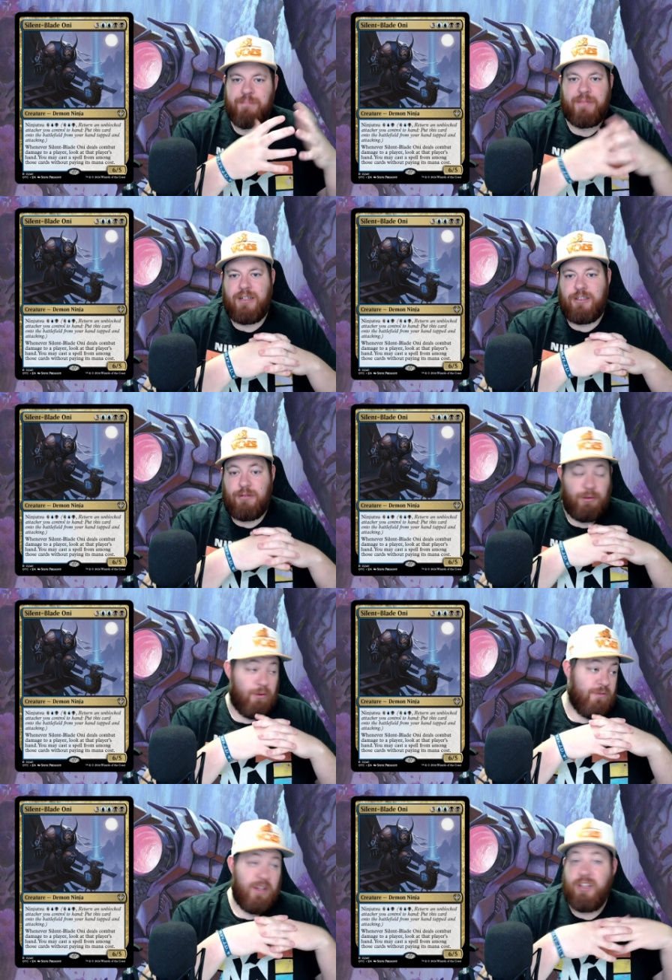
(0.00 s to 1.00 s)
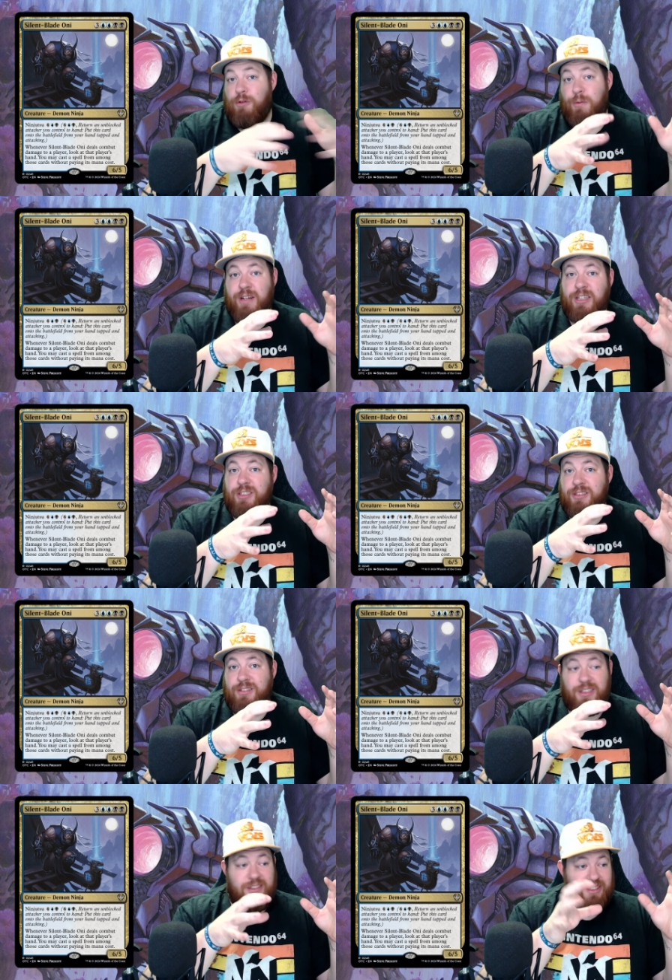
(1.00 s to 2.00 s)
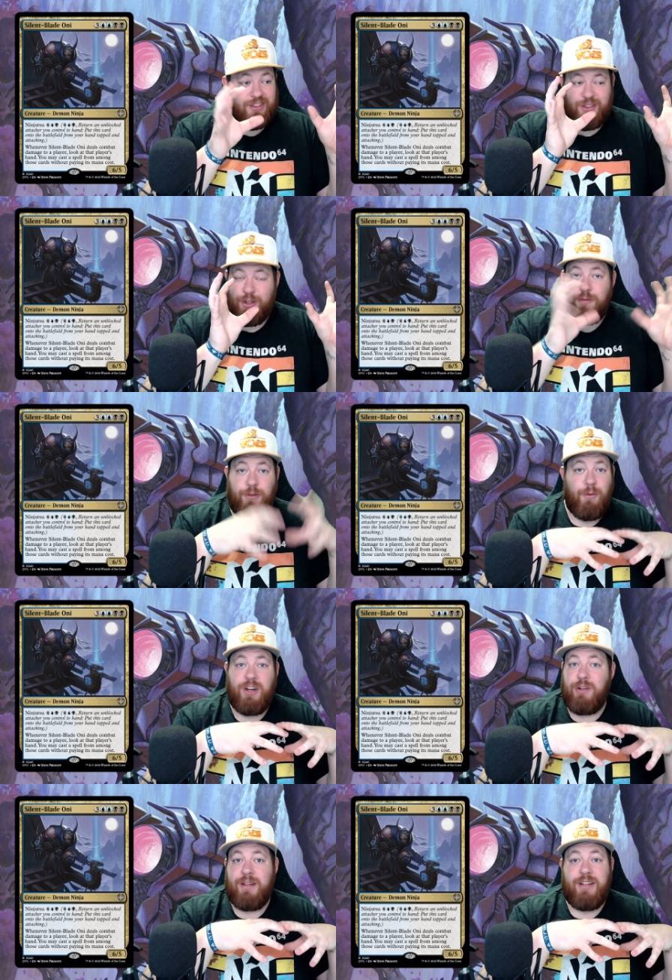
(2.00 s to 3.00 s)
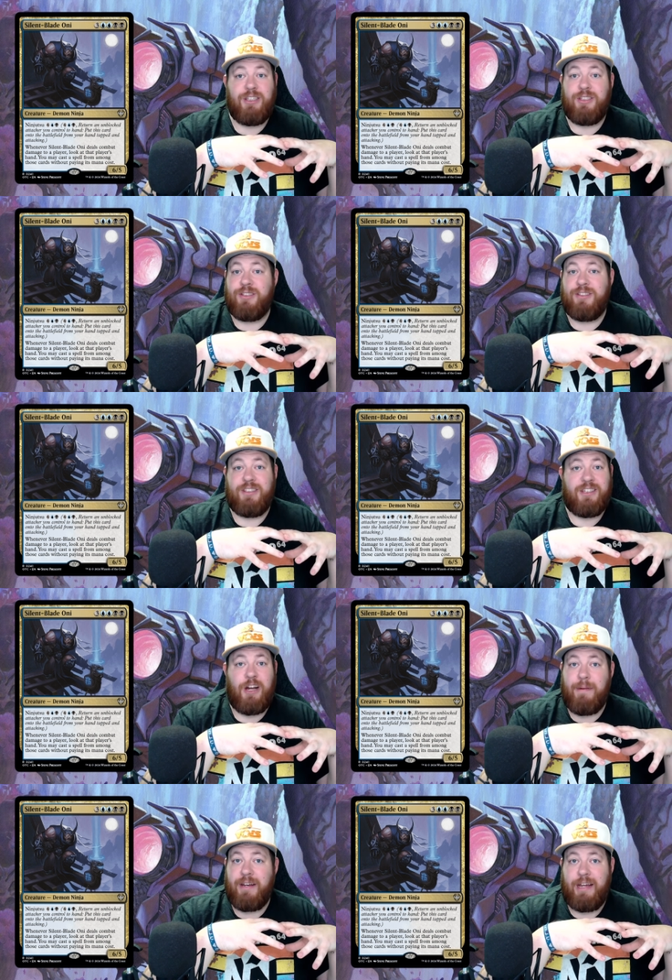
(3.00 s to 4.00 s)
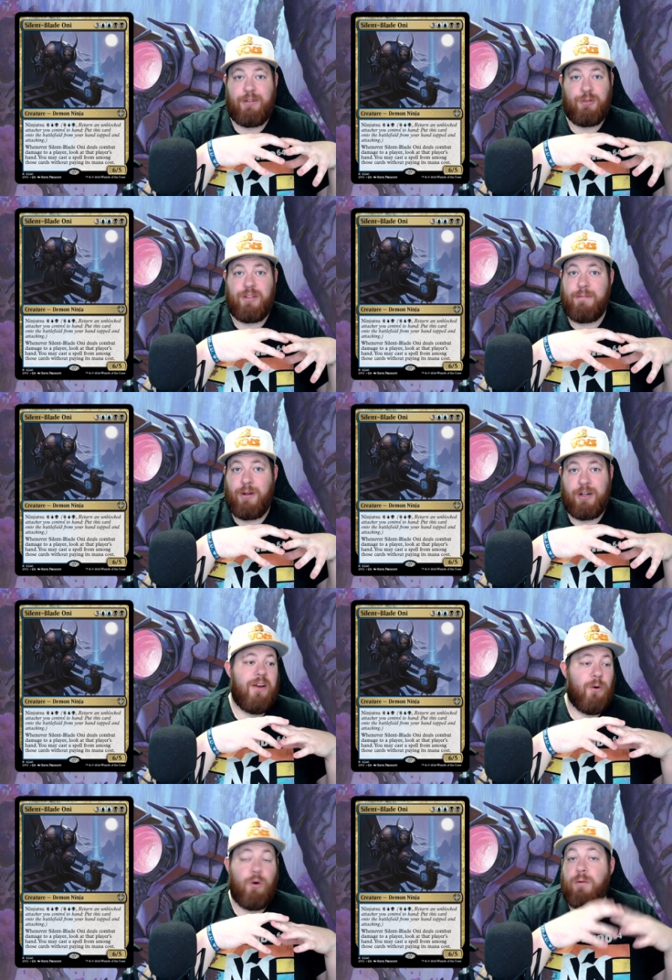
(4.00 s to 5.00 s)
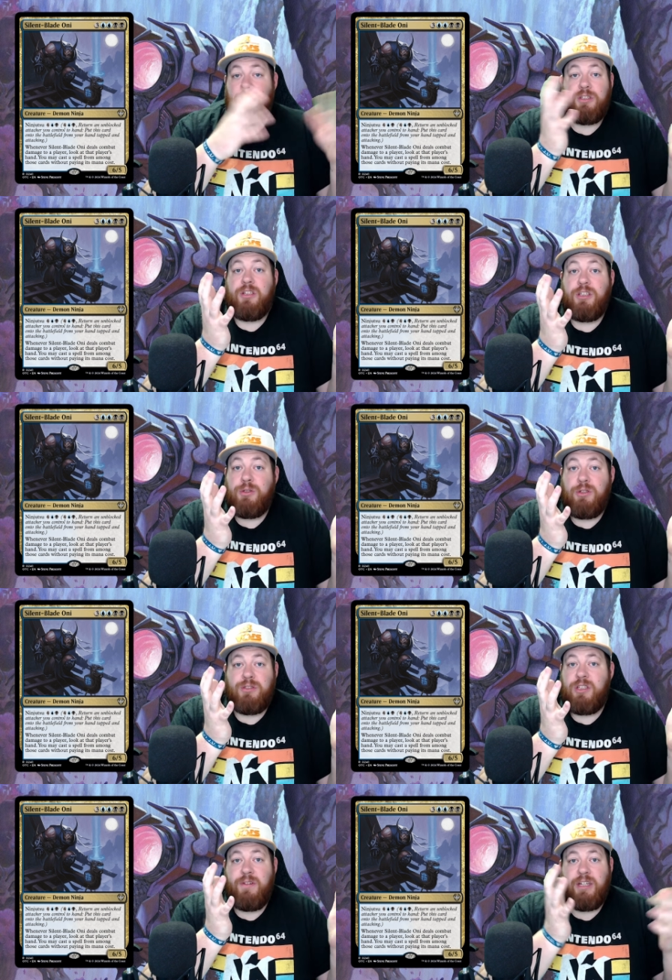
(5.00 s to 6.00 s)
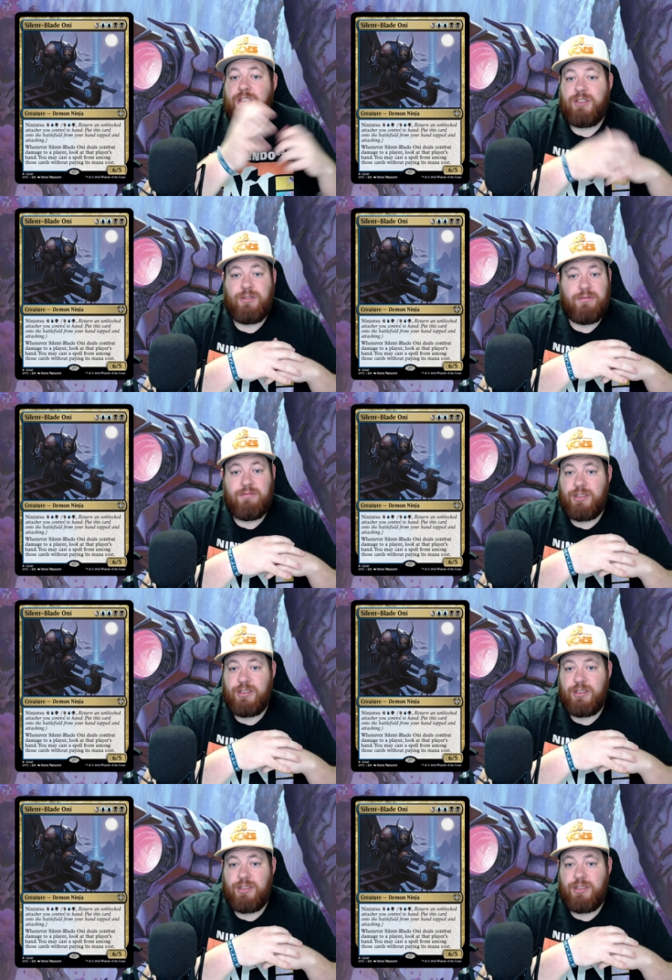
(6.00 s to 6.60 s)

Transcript: So like we're flooding the board with ninjas and just going to overrun you with ninjas and combat damage with unblockable, or we're just going to use your own stuff against you.